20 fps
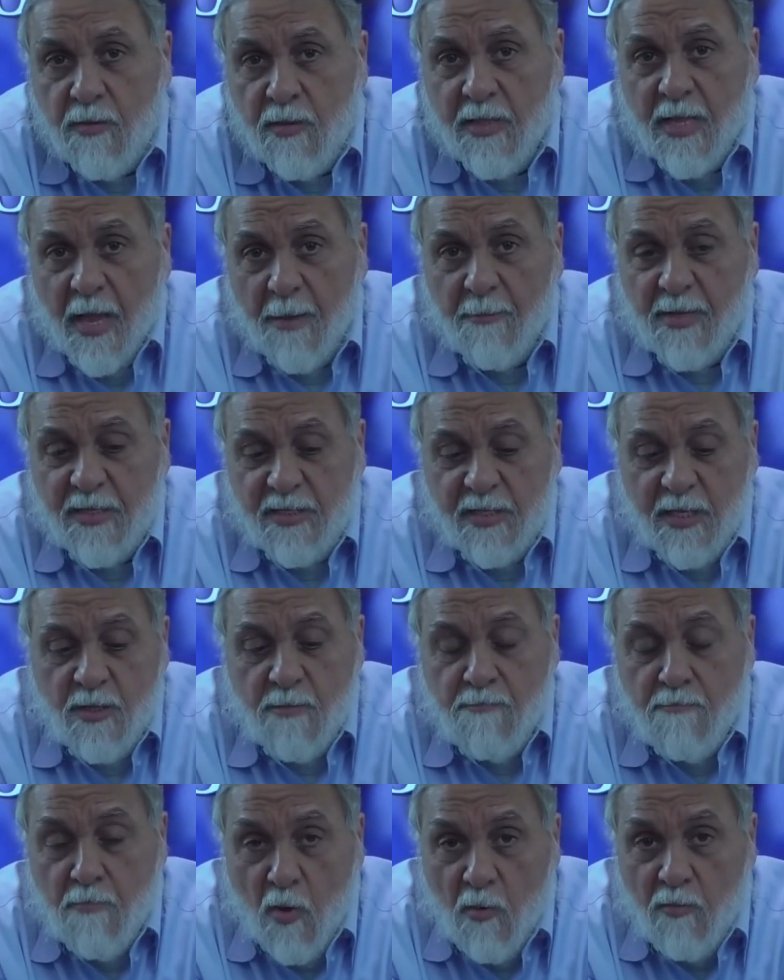That means that the
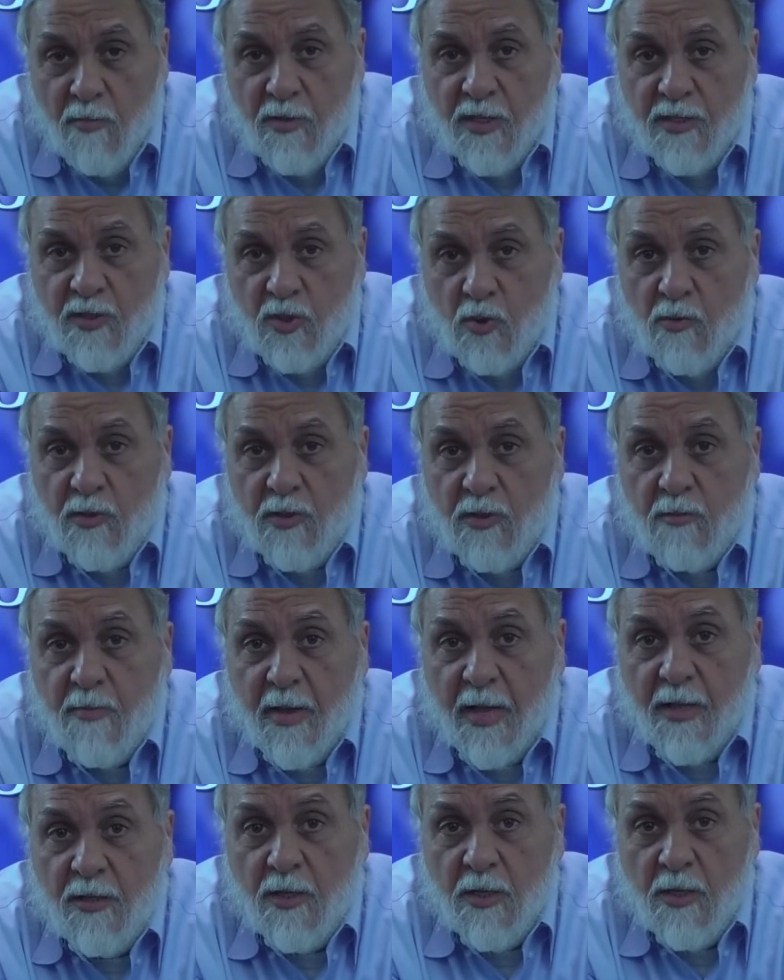moment that's going to
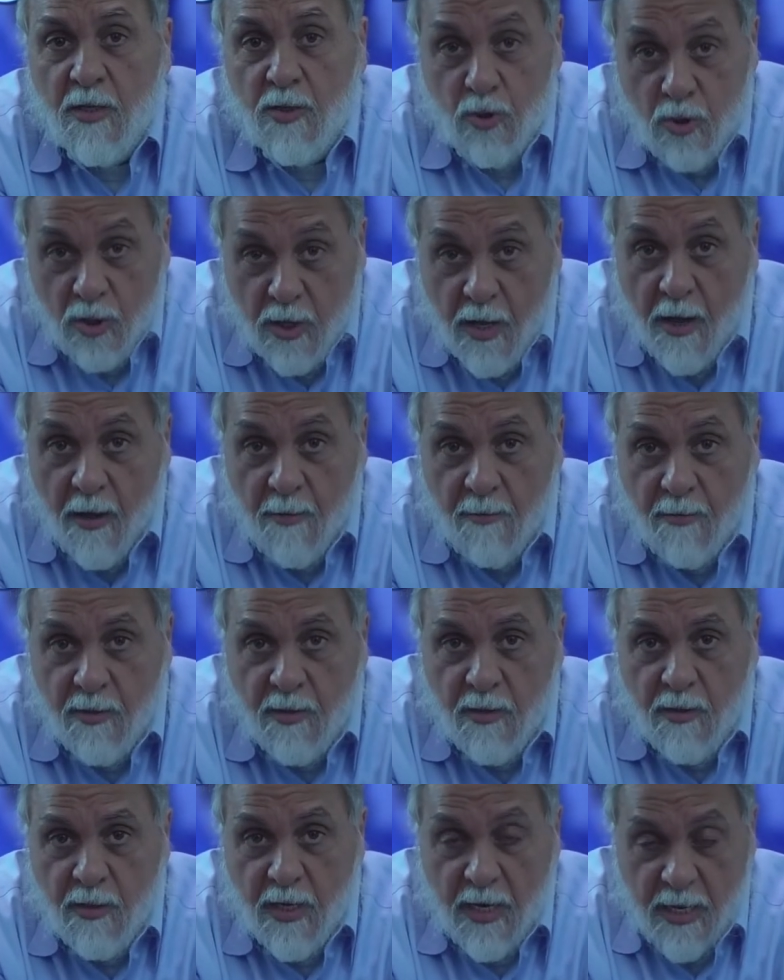about to come
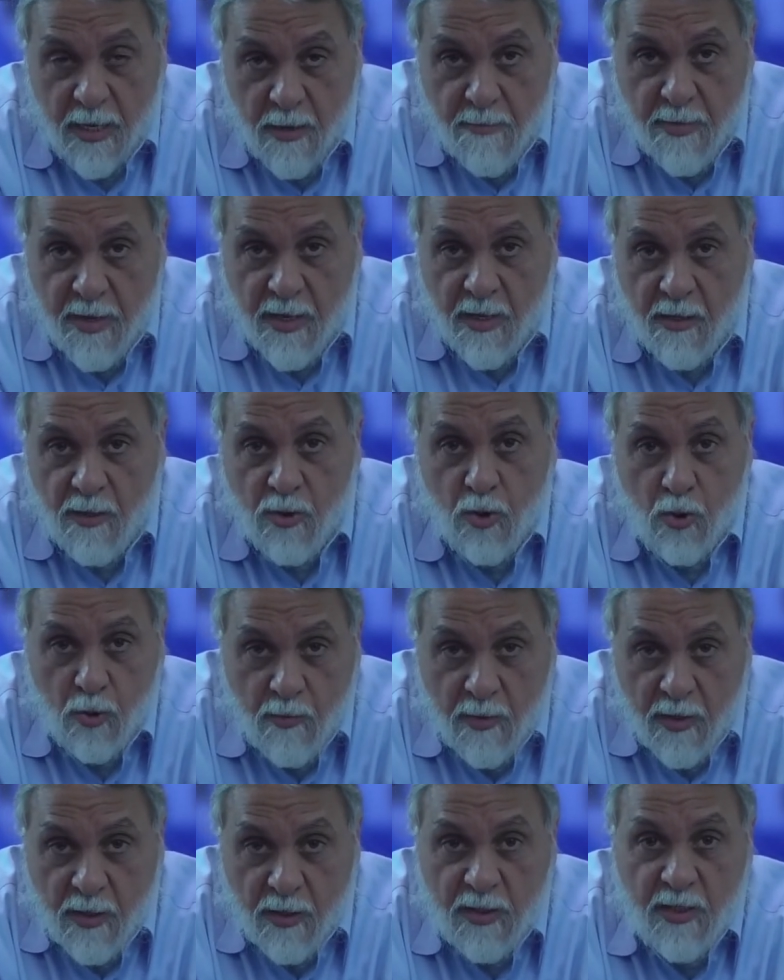in a minute, 2
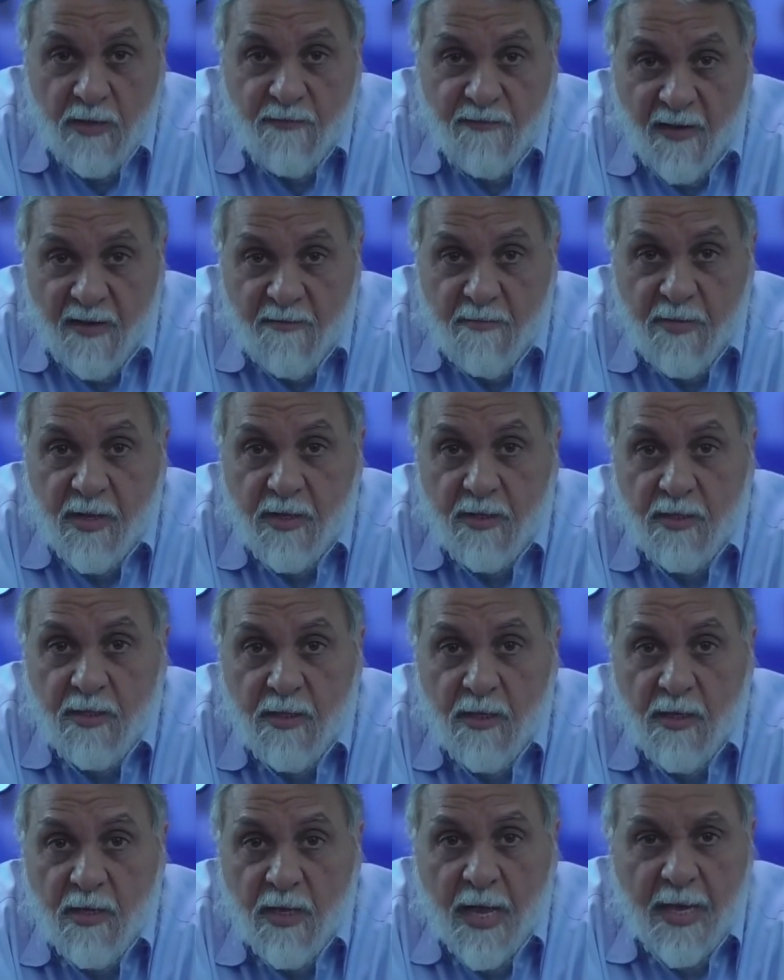minutes, in 5 minutes,
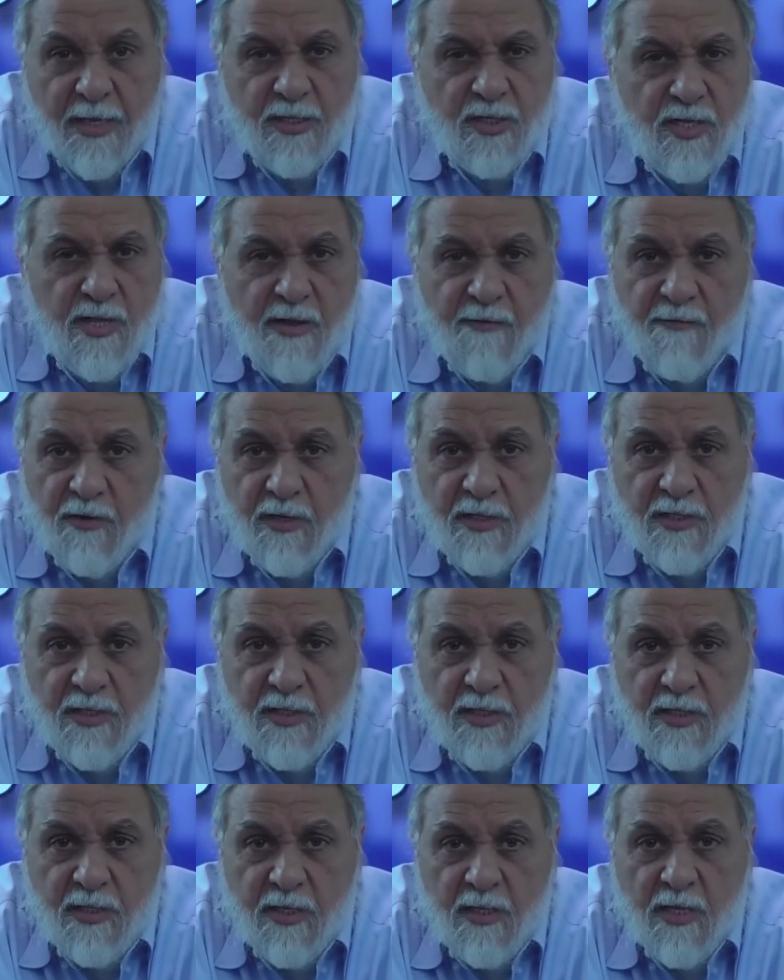has never
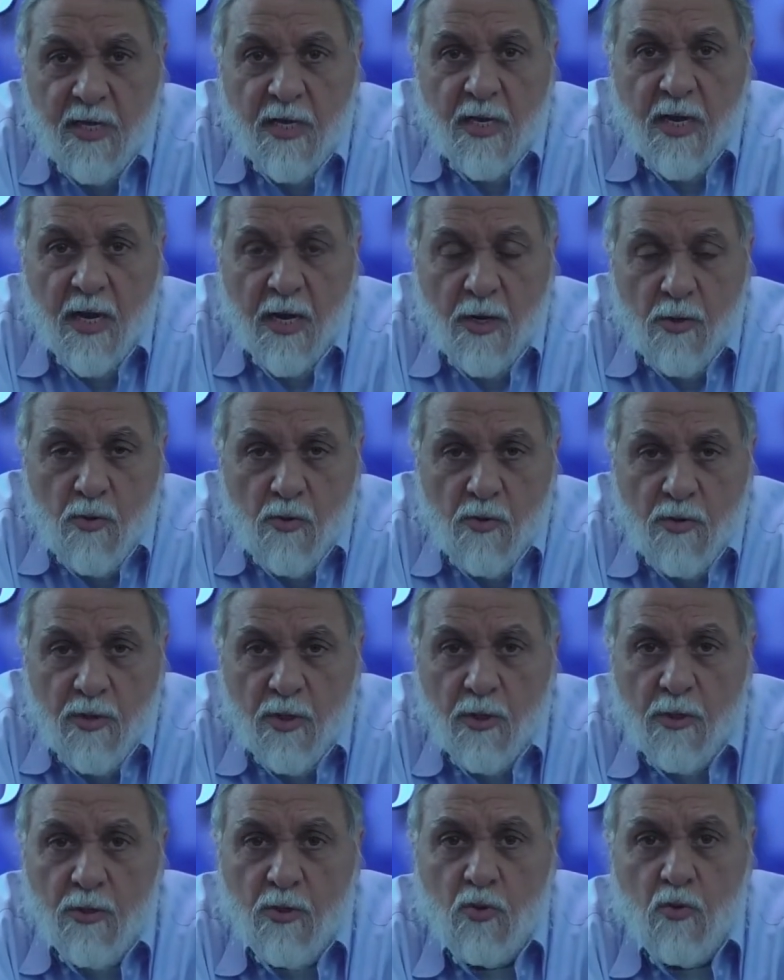existed, and you're in
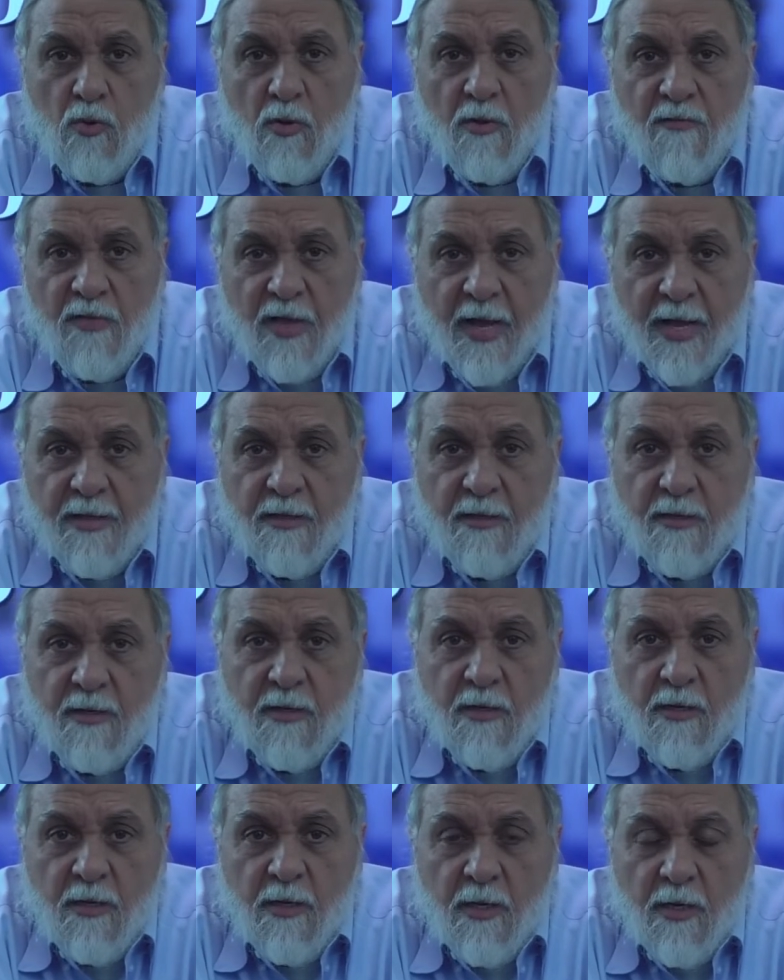control of that.
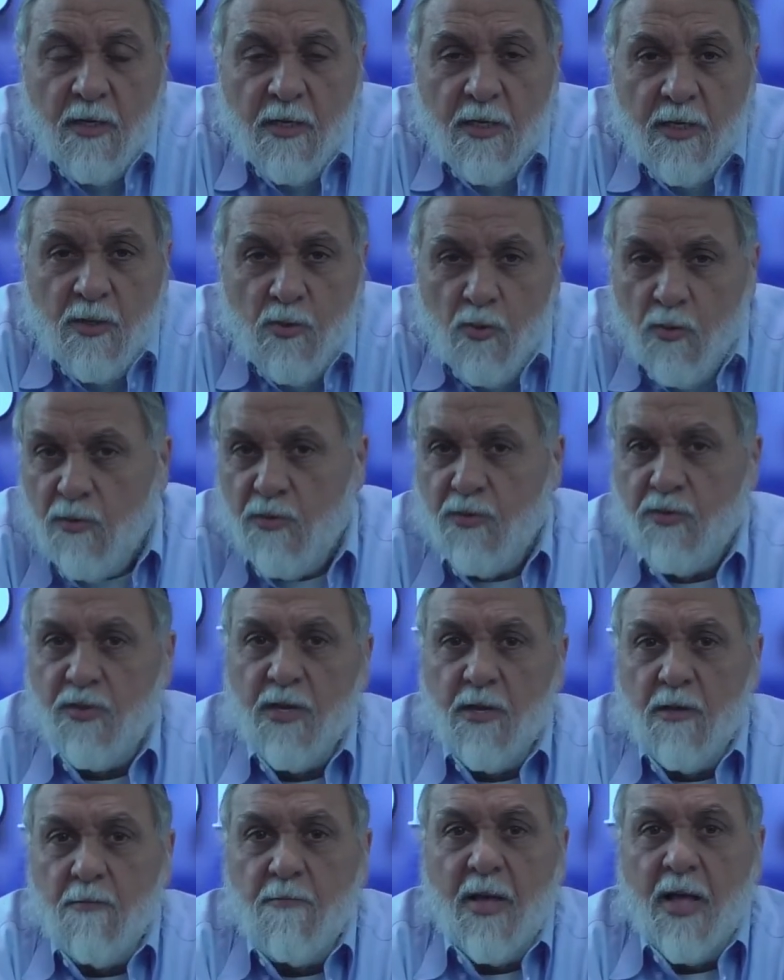Can you
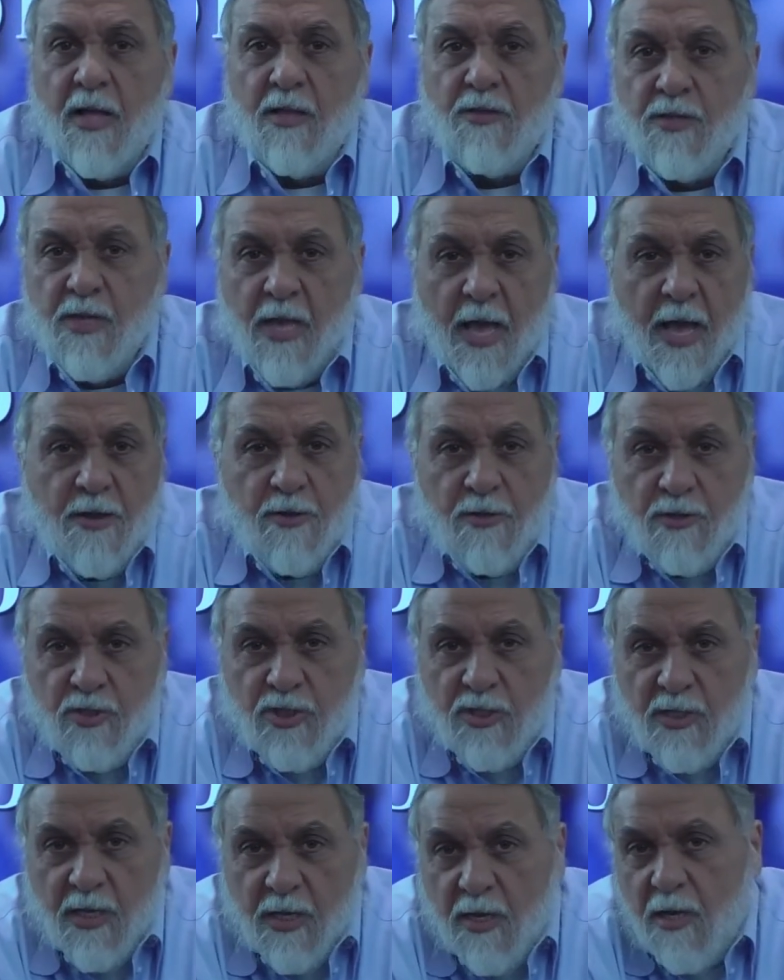think about the
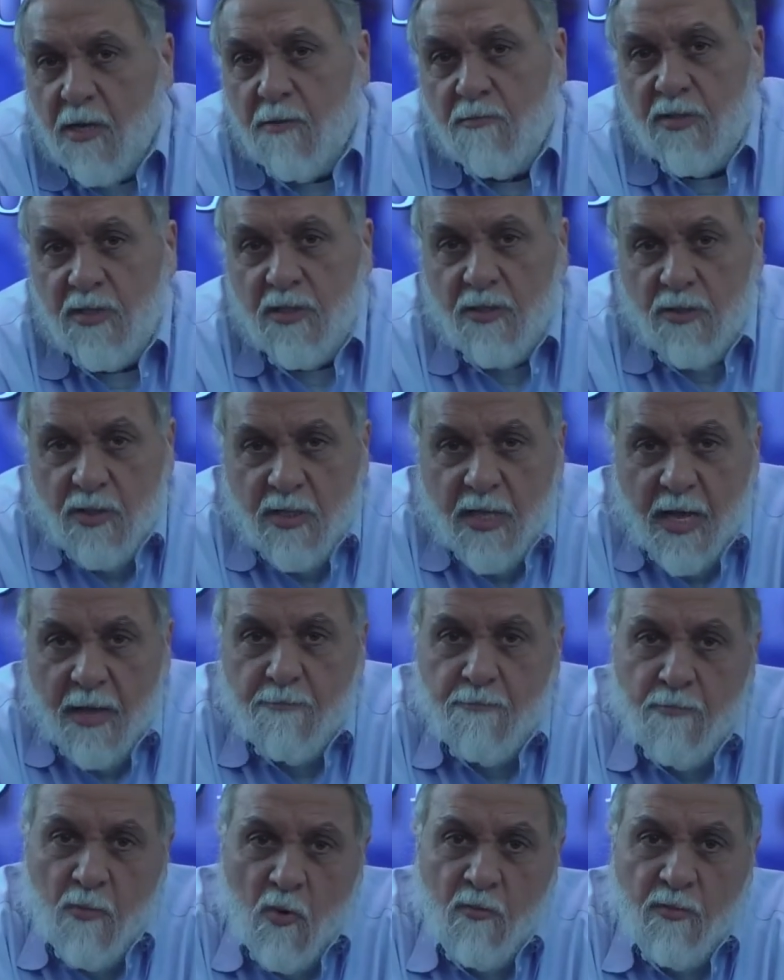energy that comes into that
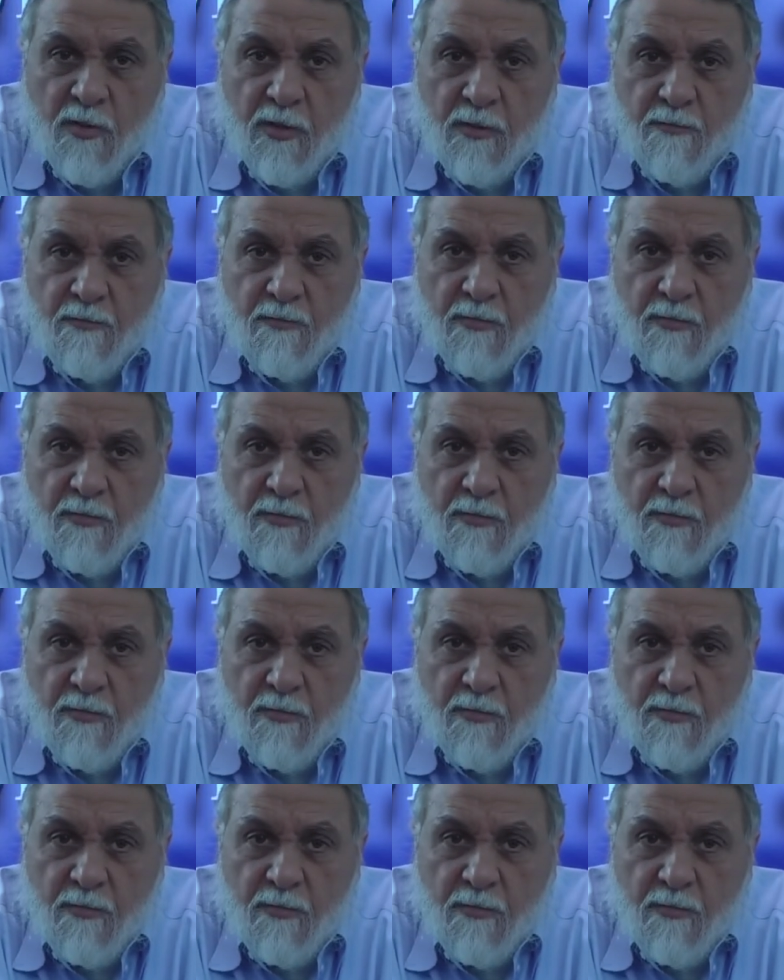moment?